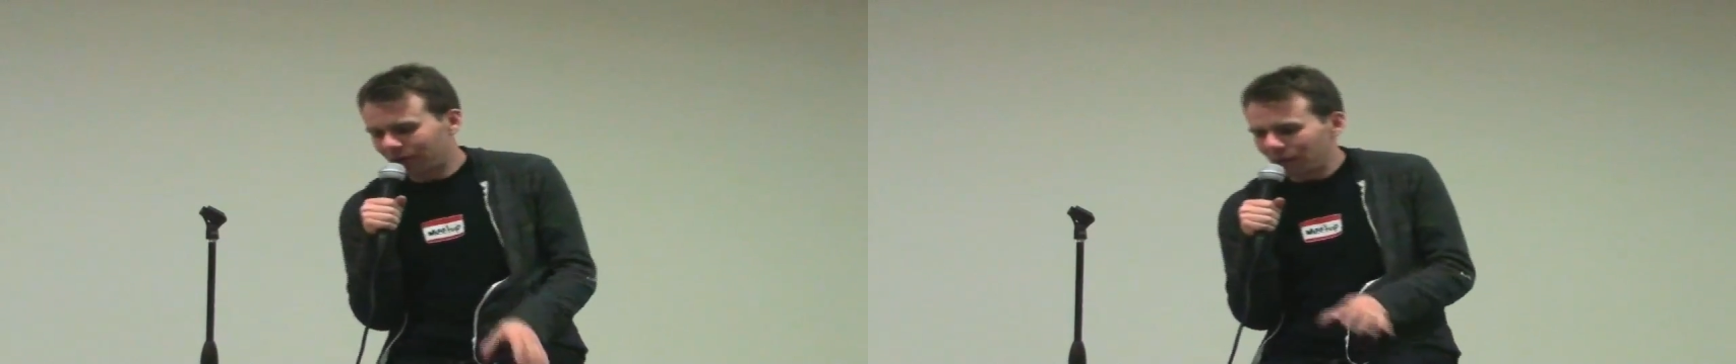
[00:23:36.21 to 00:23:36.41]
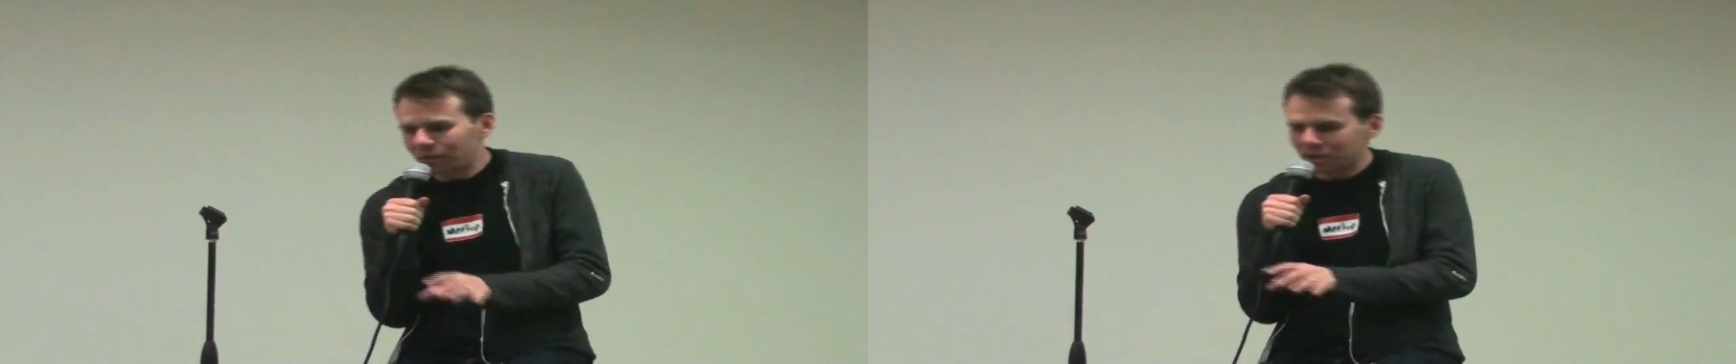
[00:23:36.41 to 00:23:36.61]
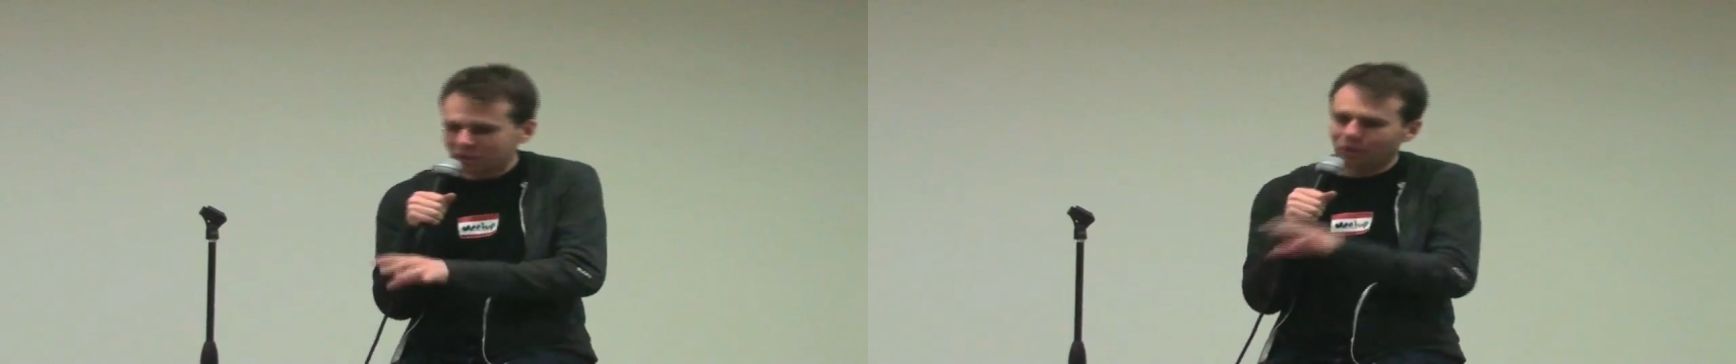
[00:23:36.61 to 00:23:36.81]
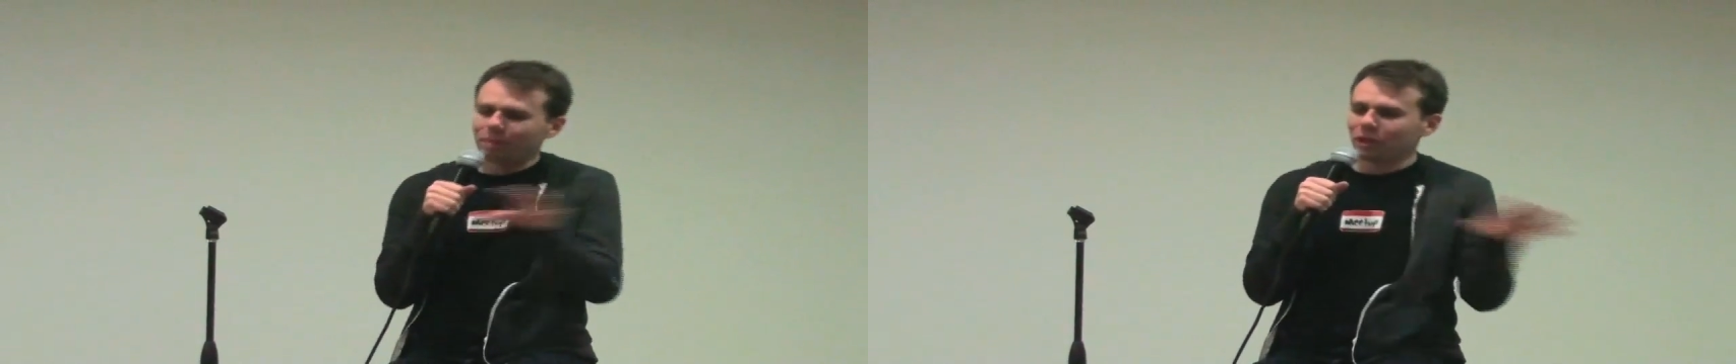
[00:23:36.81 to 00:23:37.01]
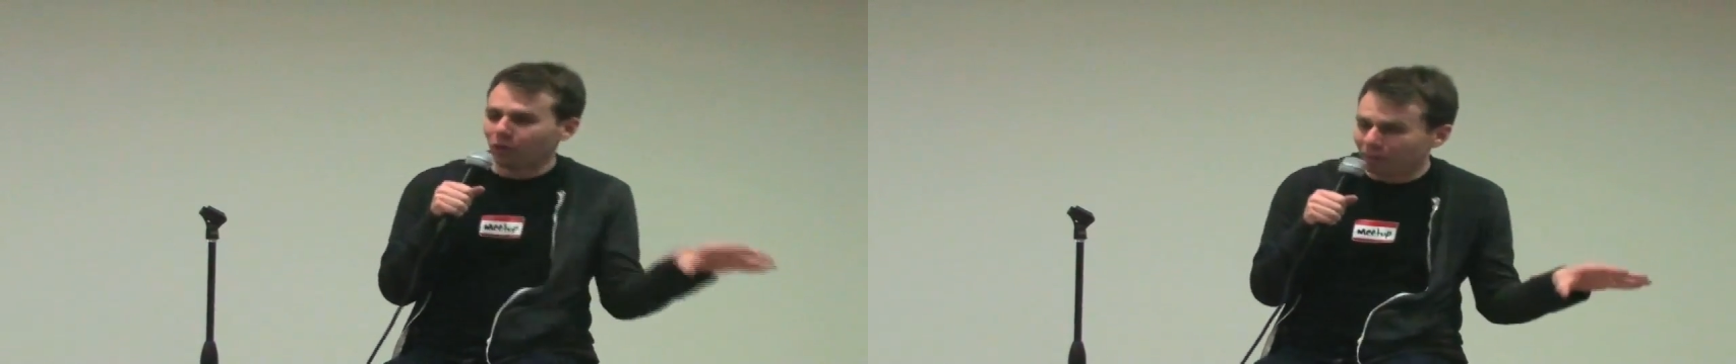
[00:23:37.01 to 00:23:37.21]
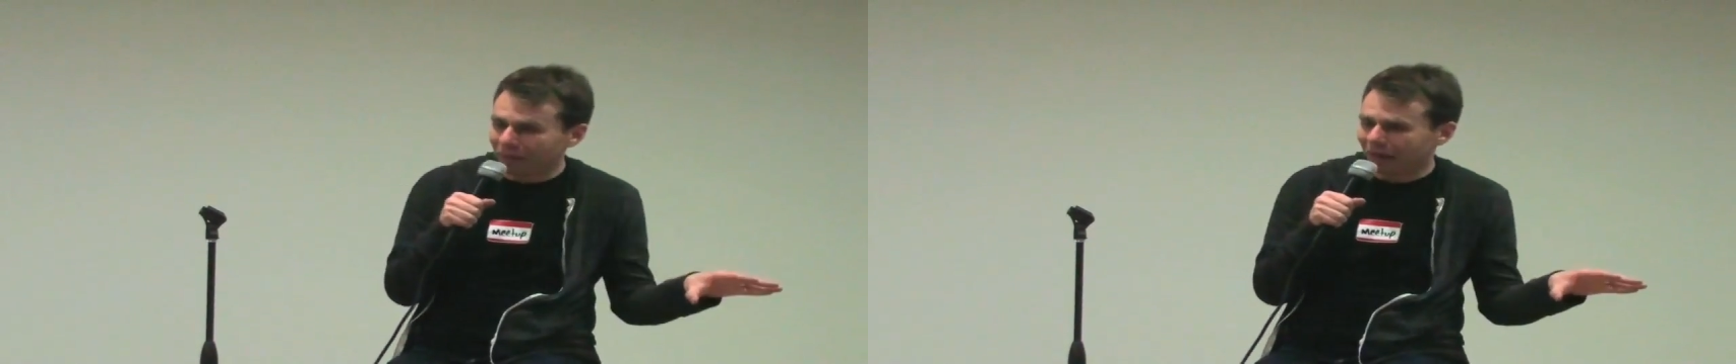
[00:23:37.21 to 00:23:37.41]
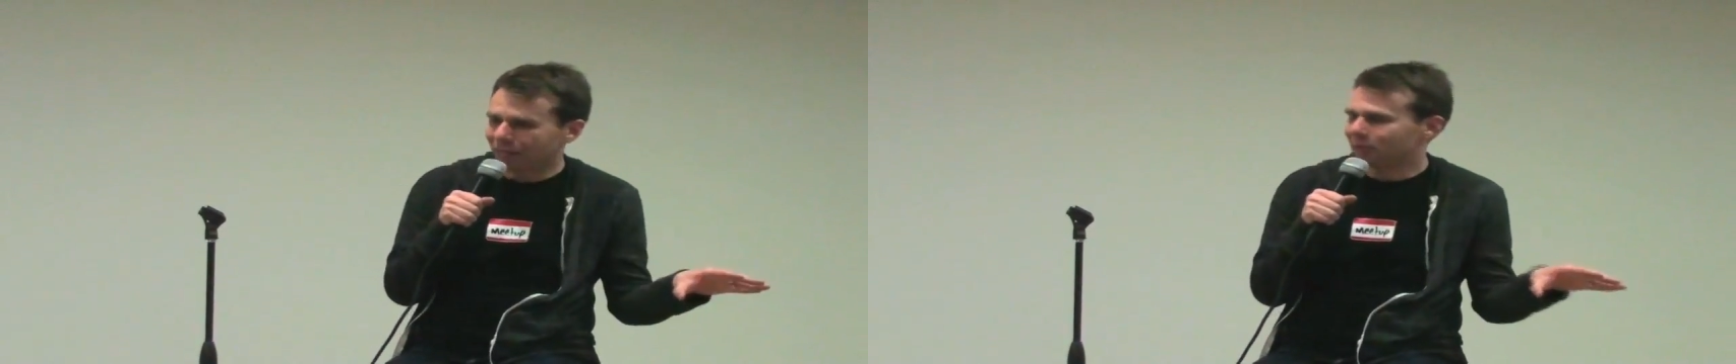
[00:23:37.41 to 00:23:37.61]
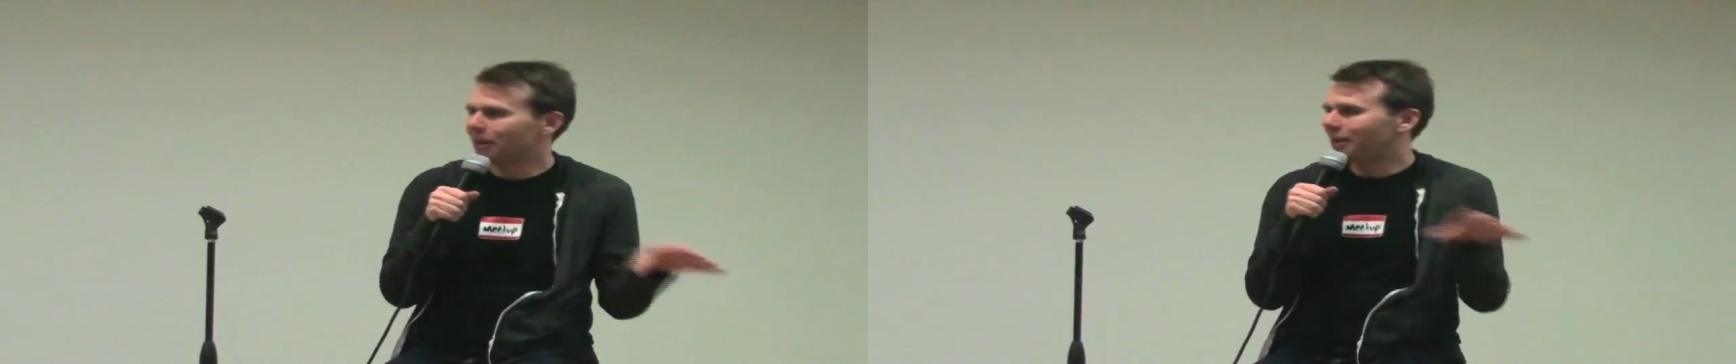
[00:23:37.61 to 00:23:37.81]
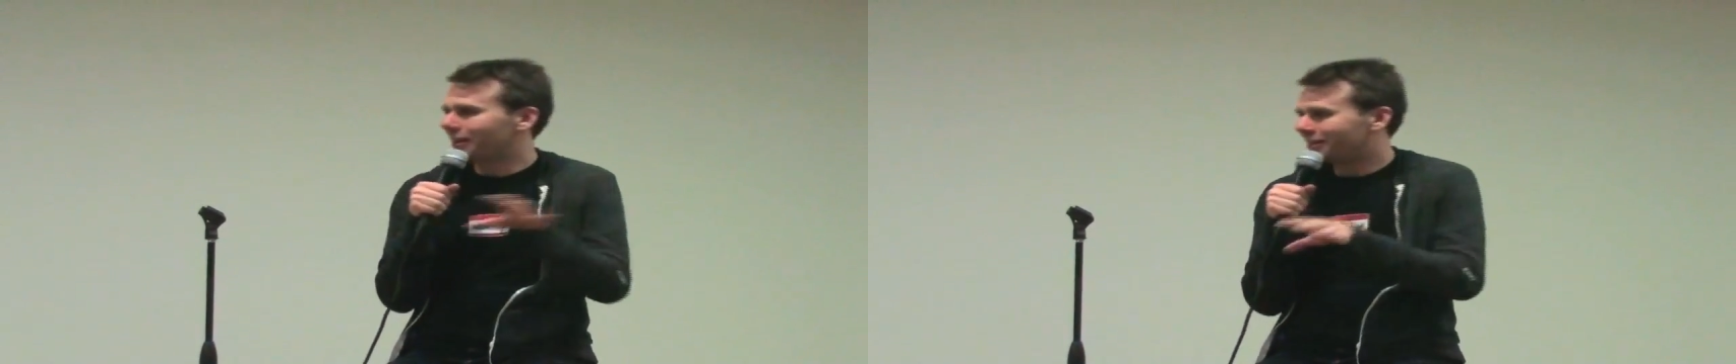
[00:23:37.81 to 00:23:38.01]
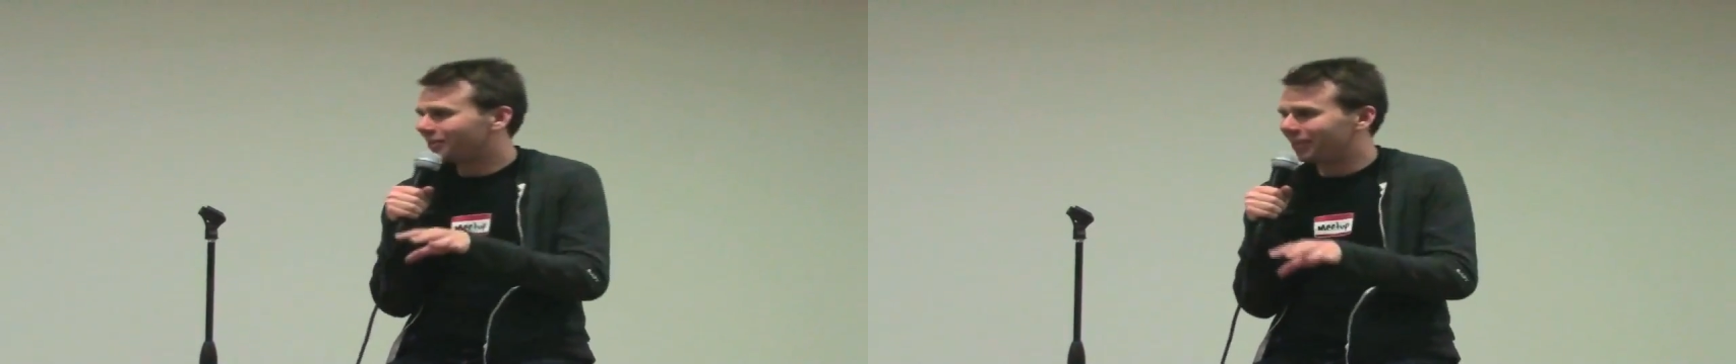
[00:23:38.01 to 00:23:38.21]
Well, no, they would just show up at your meetup, no matter
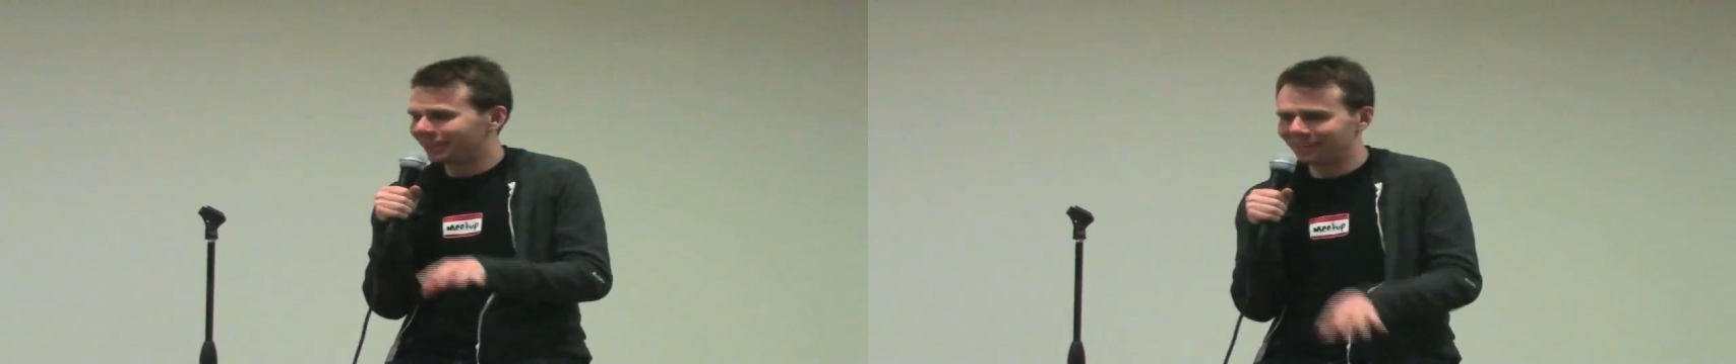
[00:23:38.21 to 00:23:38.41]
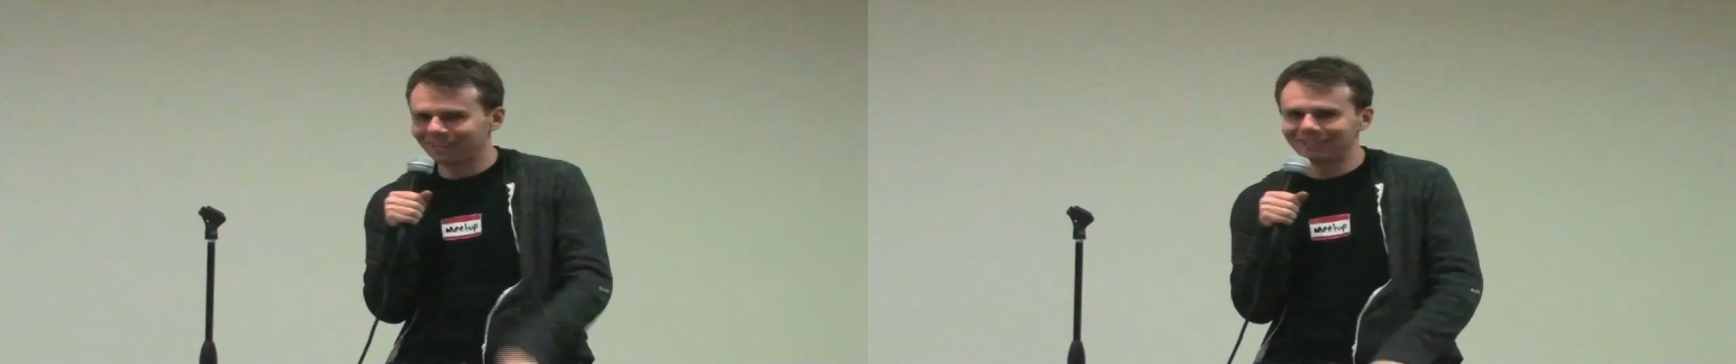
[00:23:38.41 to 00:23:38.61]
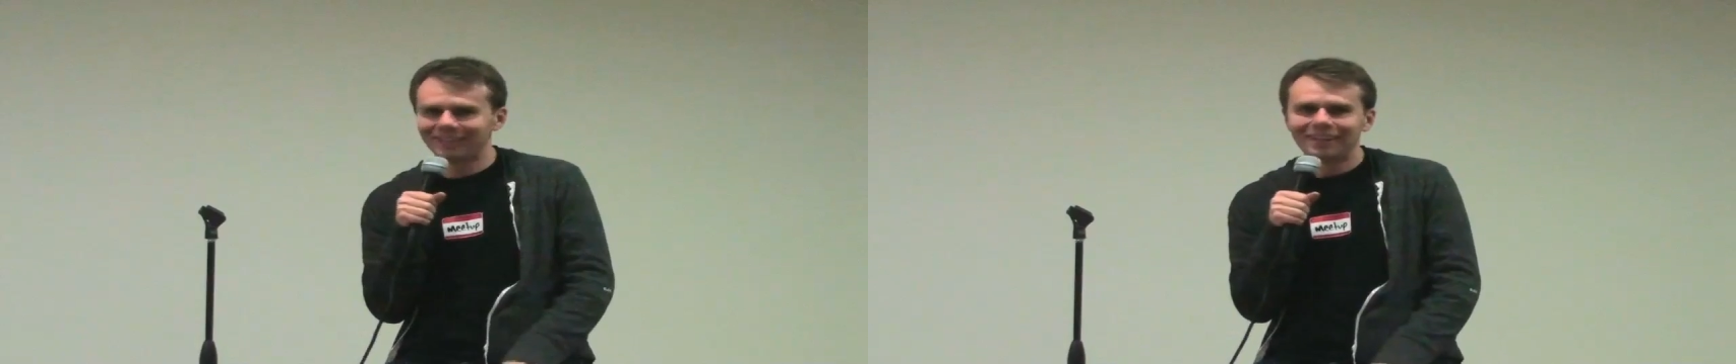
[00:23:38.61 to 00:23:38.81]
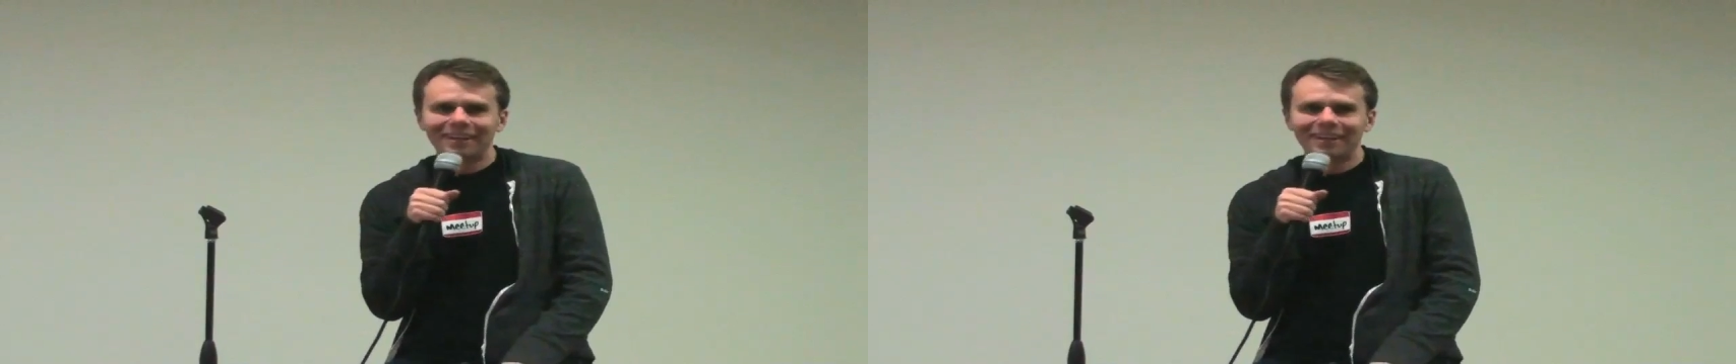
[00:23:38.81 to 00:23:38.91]
what it is.